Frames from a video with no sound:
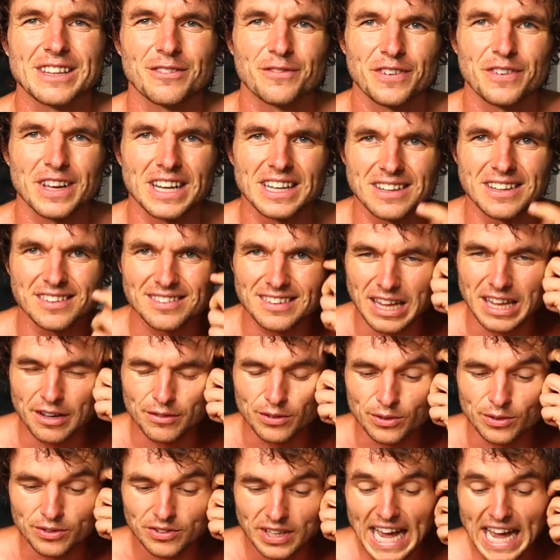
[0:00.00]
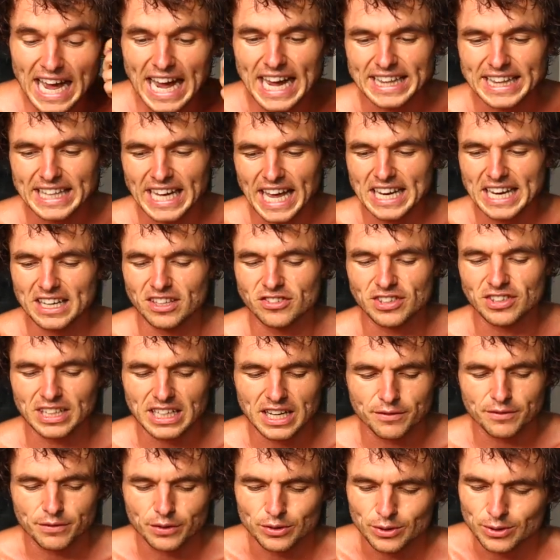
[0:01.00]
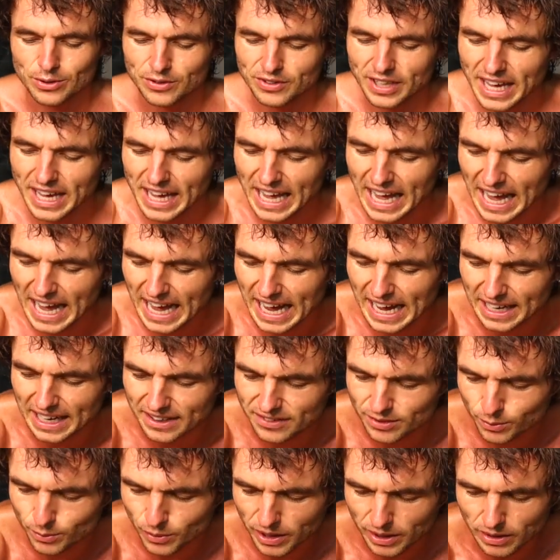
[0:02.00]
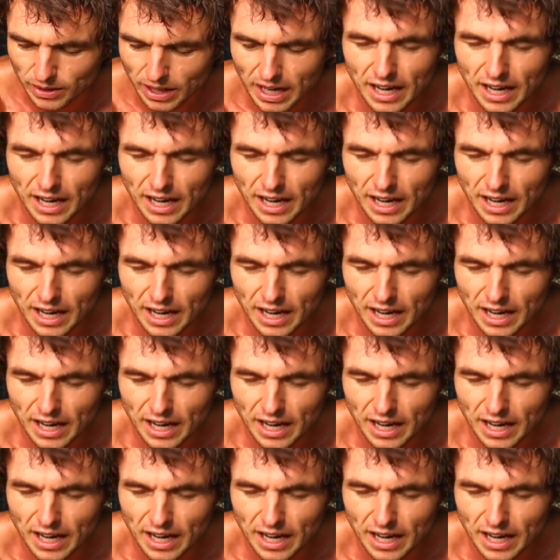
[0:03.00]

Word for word: the fitness levels and the energy levels as well.